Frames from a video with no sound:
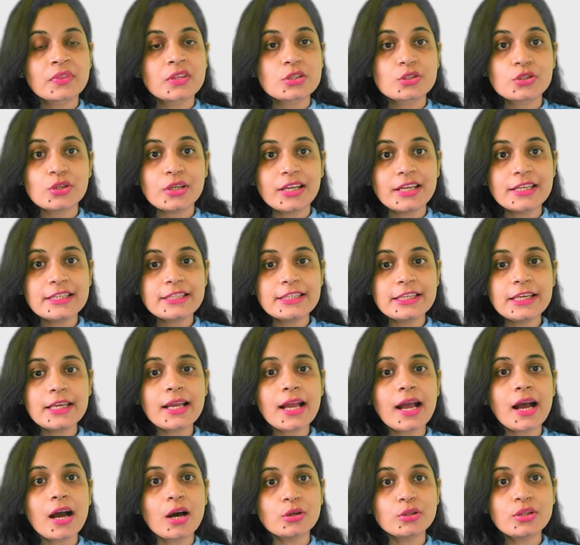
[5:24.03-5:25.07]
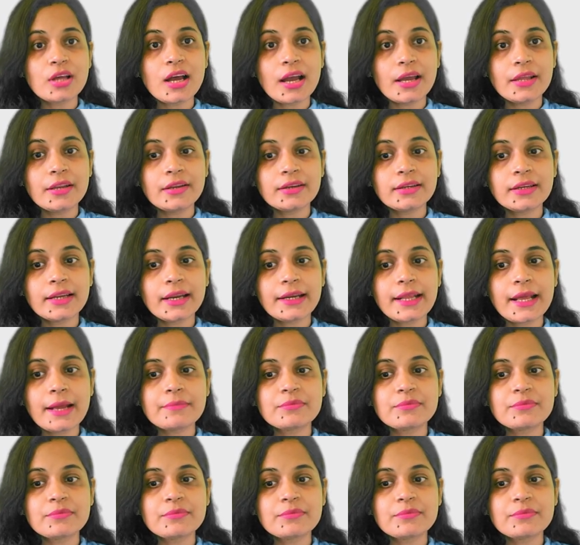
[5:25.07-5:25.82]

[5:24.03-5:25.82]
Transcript: So let's see how the iron get